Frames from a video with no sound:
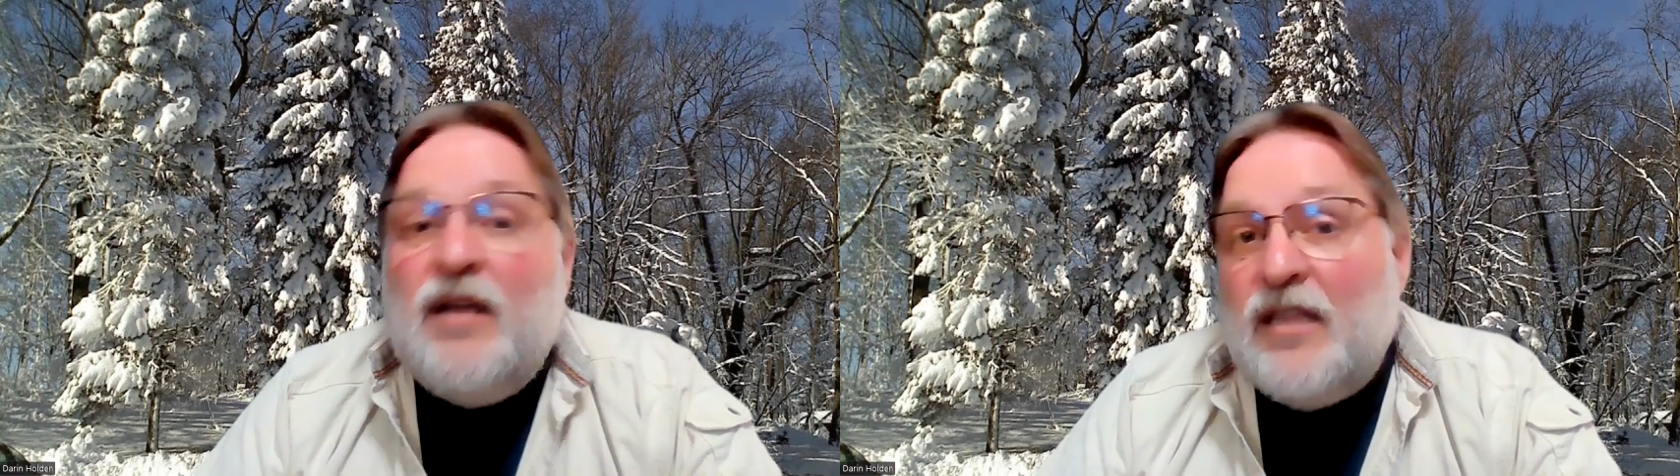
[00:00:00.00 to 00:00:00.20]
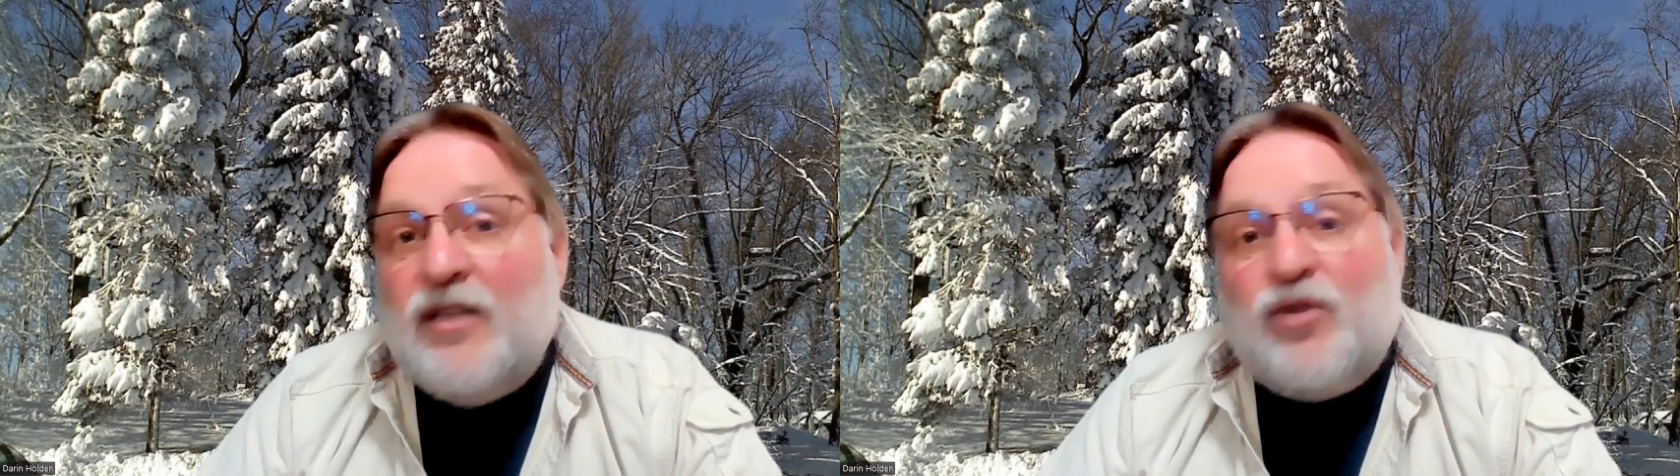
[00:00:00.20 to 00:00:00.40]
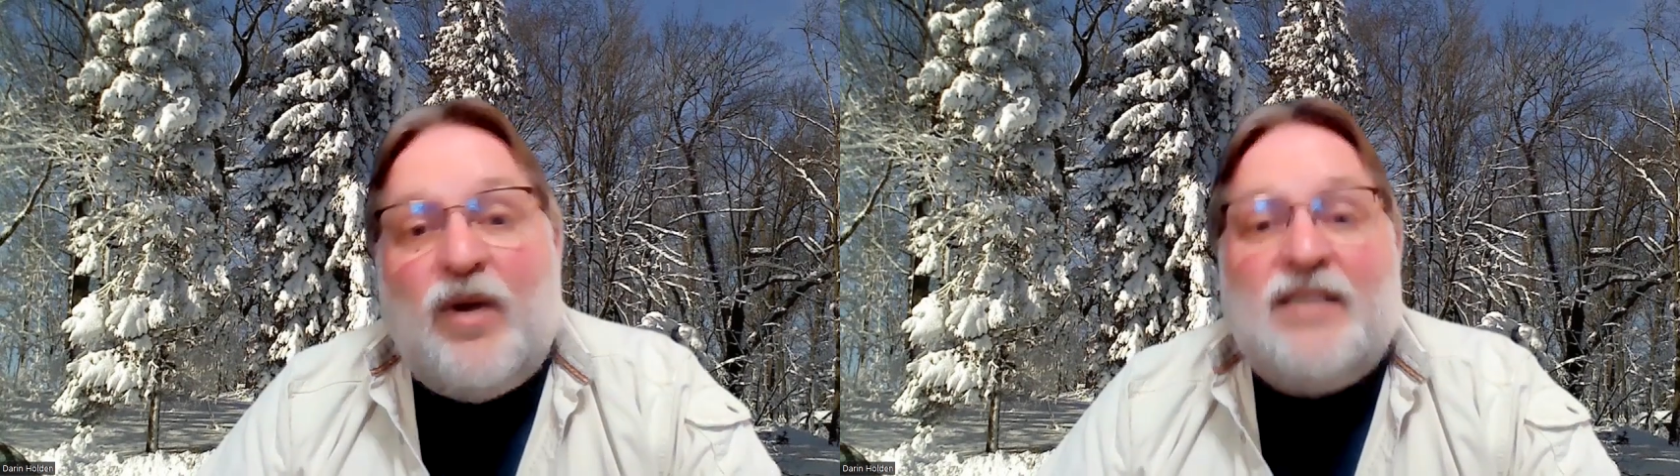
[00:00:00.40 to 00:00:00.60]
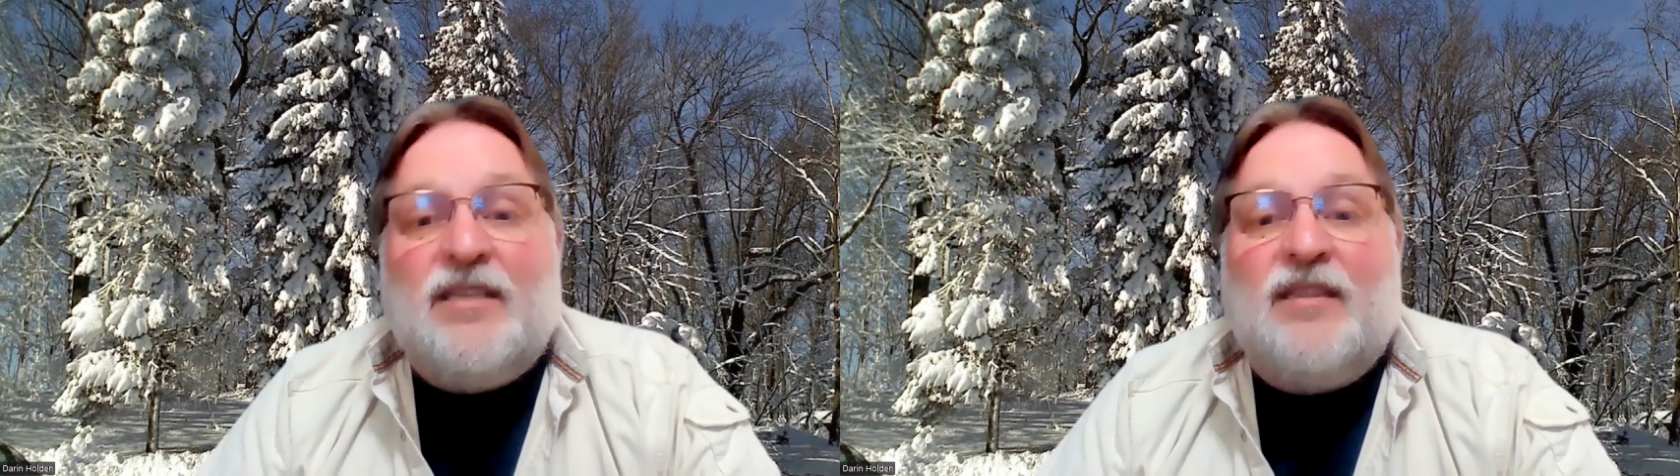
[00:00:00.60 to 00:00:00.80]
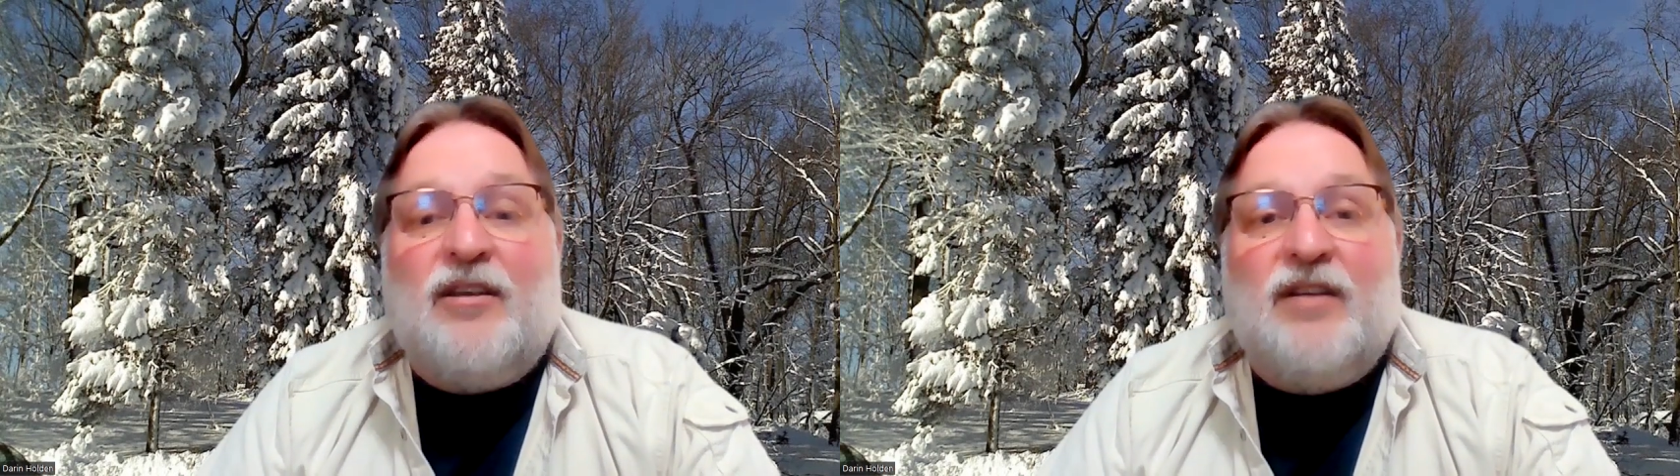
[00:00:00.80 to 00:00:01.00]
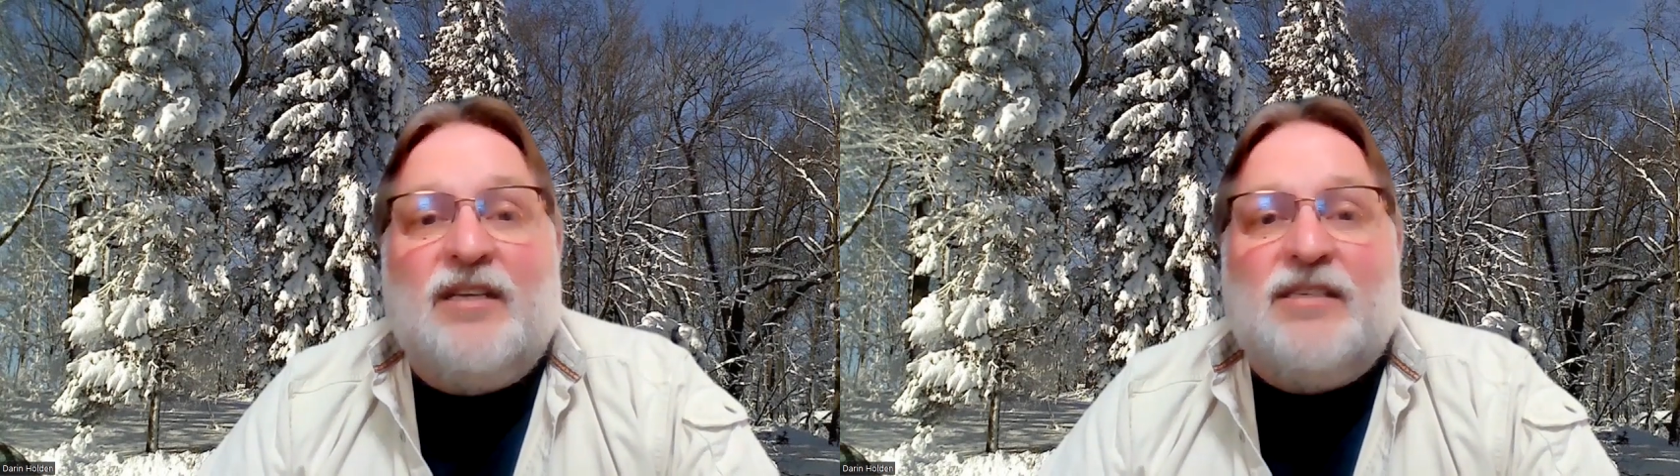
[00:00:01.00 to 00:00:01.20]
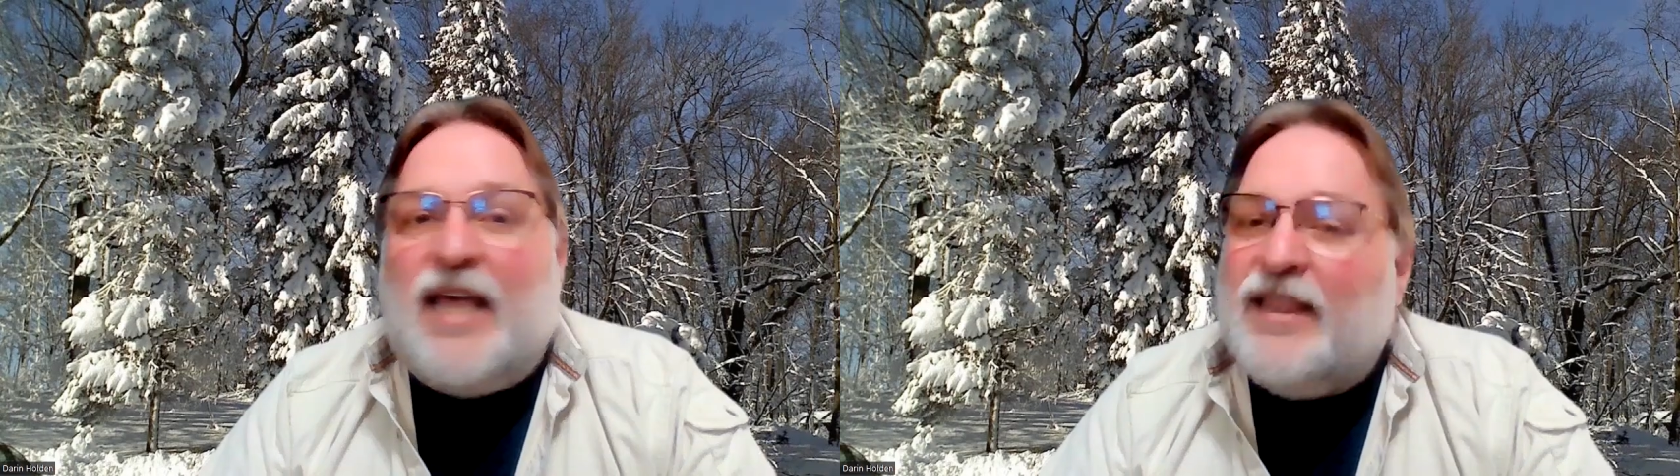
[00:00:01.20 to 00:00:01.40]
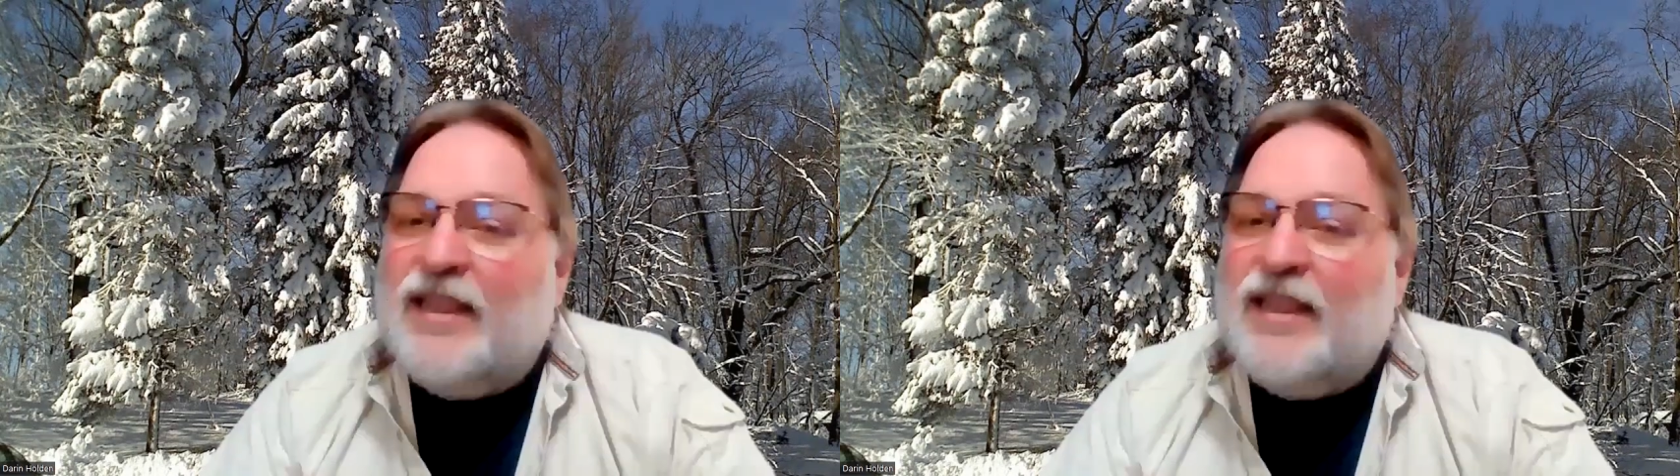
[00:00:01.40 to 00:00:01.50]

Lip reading: In the 20s and 30s, that